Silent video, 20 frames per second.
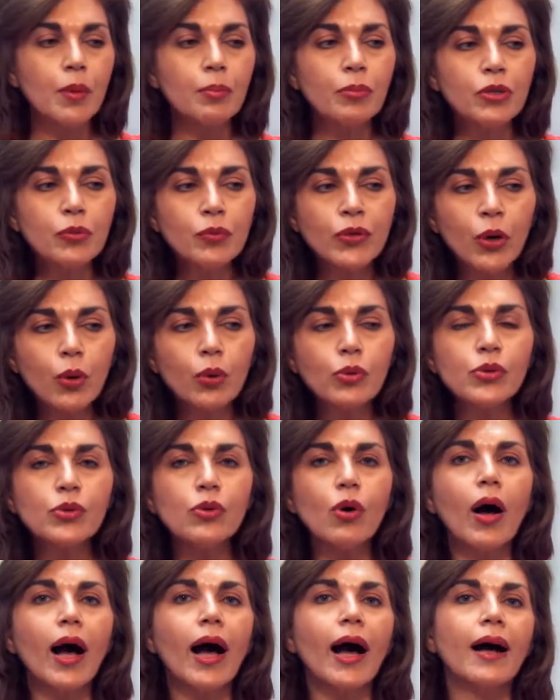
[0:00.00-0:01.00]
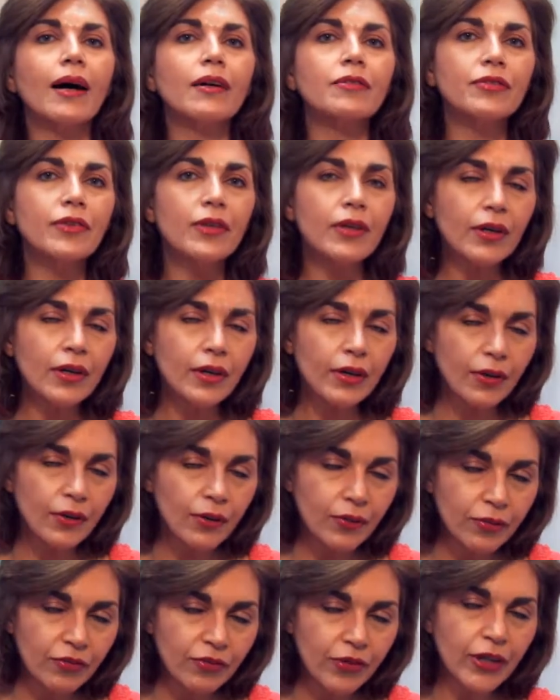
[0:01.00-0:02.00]
But we also have
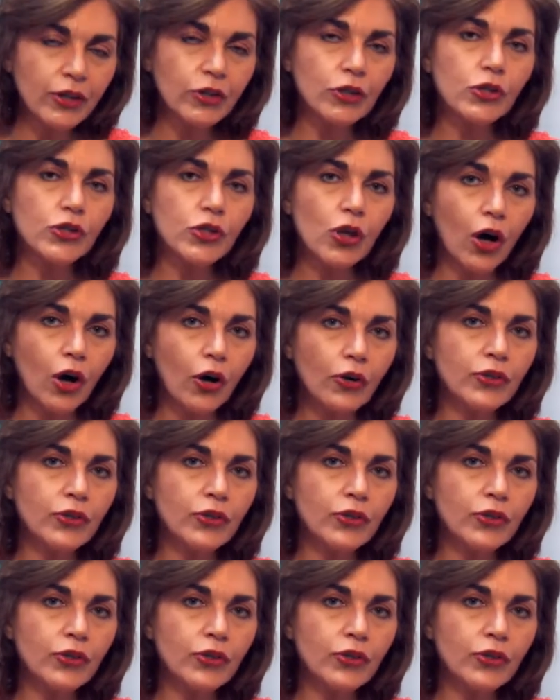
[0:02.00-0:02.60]
various